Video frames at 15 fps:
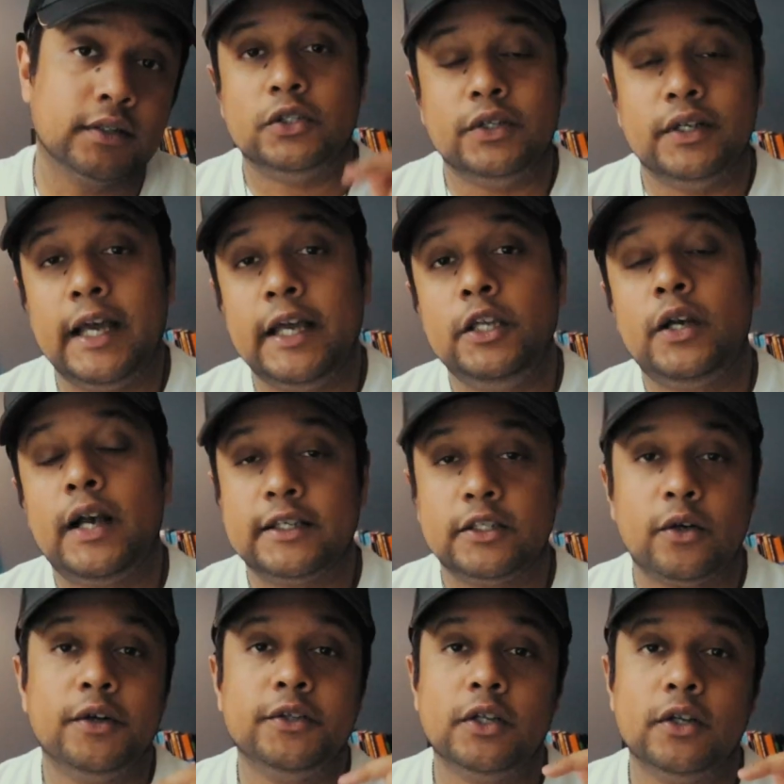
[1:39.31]
So today, you
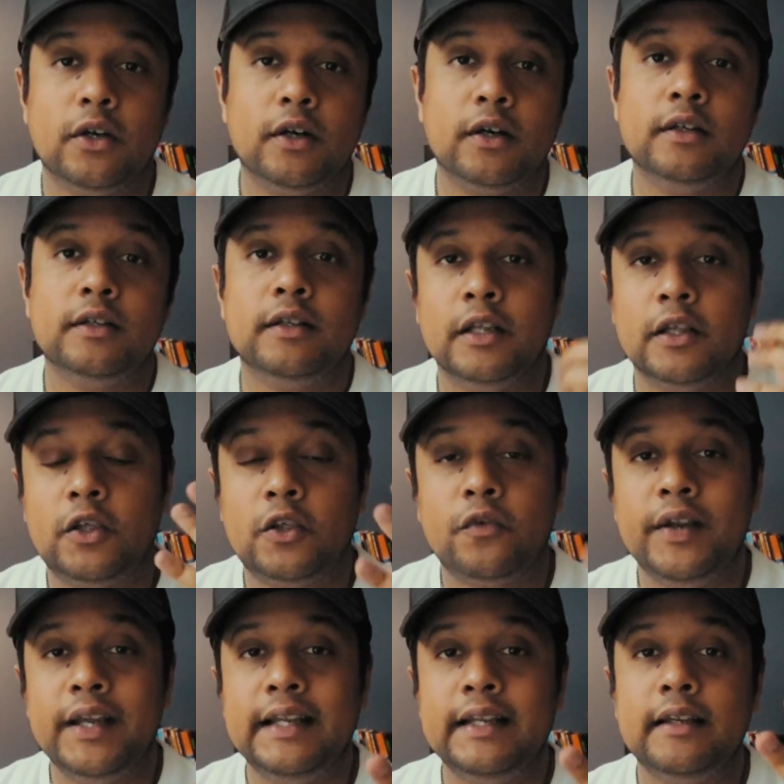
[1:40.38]
guys are going to learn the
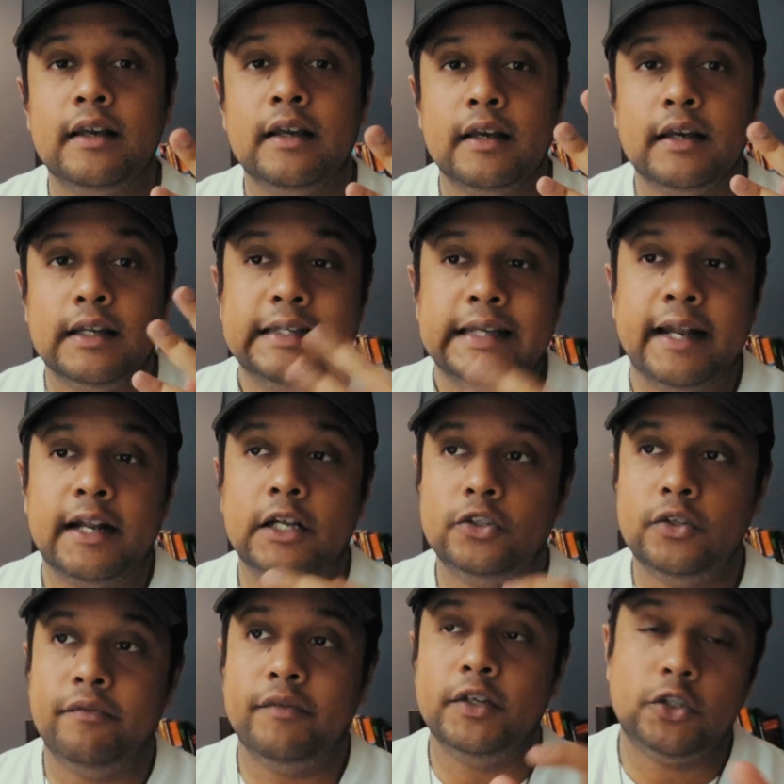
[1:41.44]
three
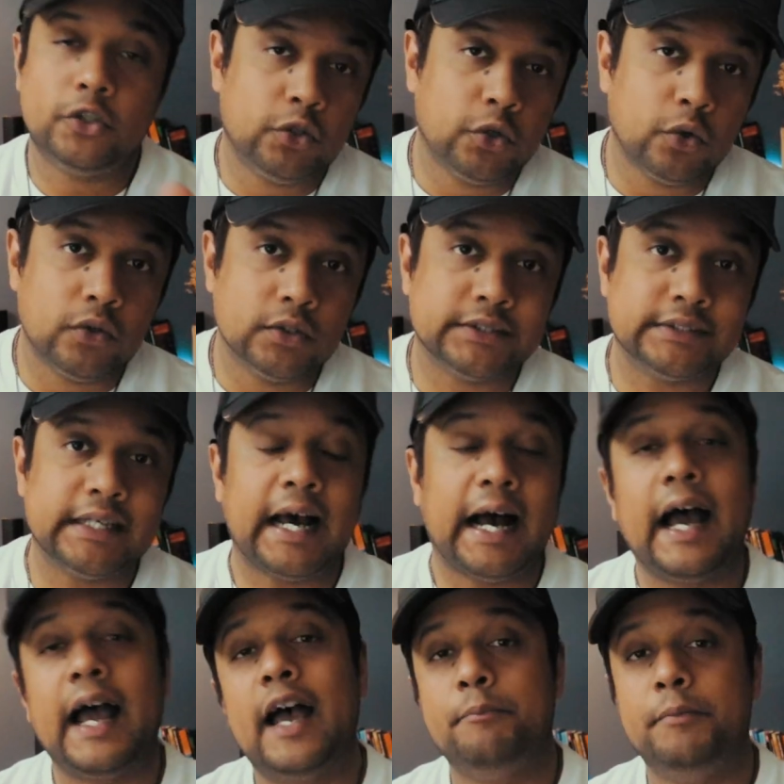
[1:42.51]
data-driven tools that
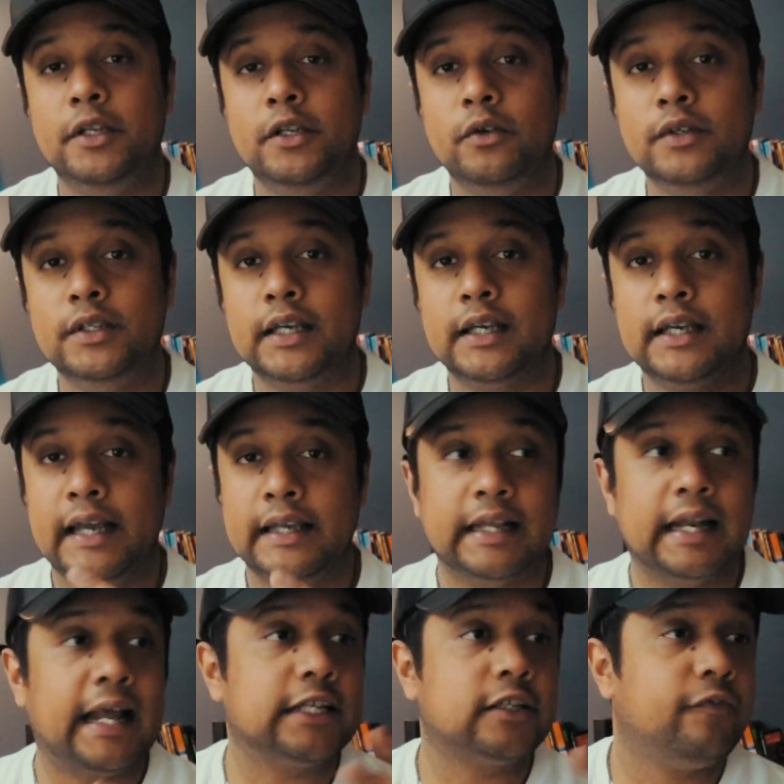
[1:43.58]
I have been using in
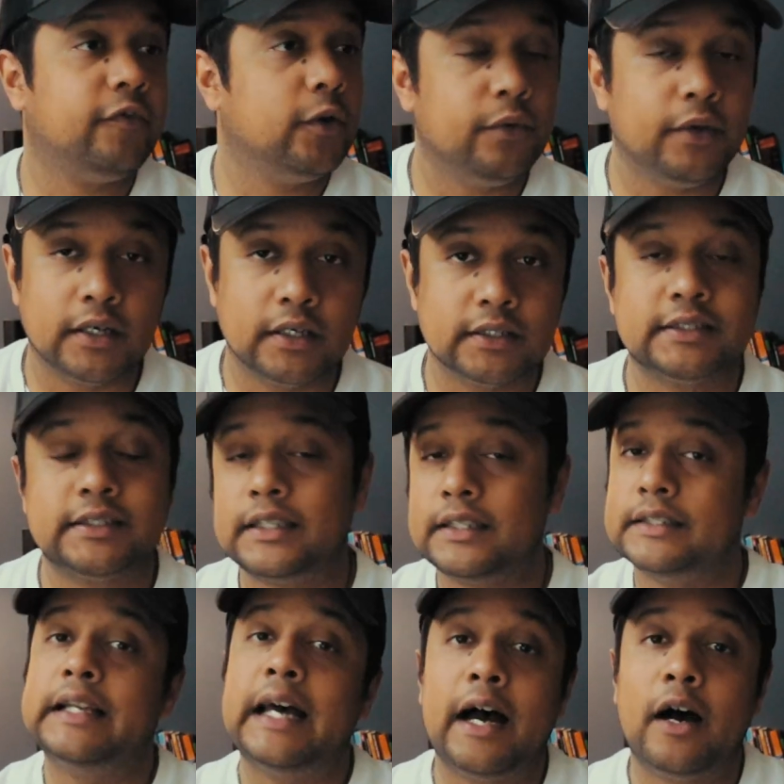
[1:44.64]
the last few years
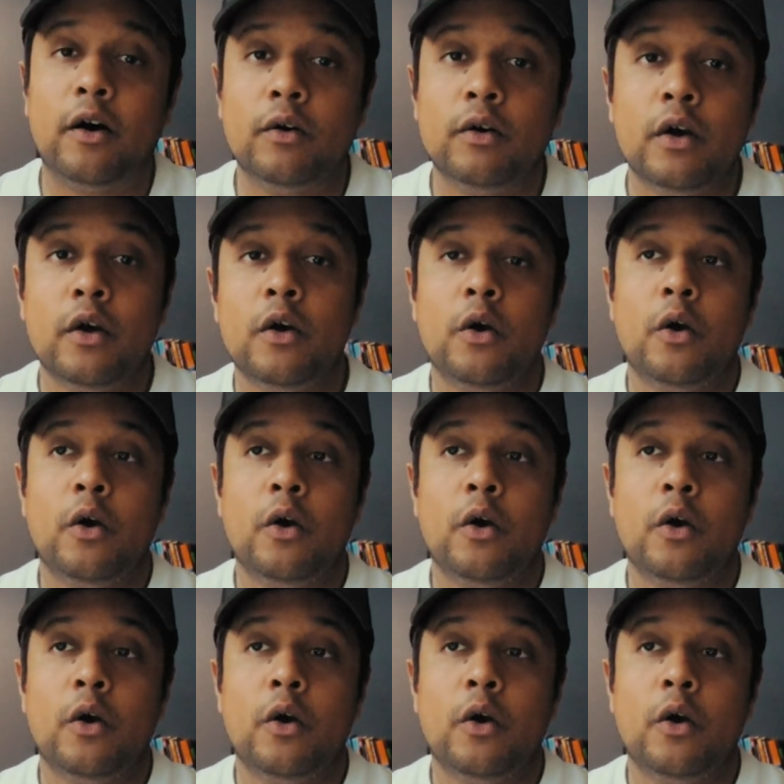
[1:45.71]
till now,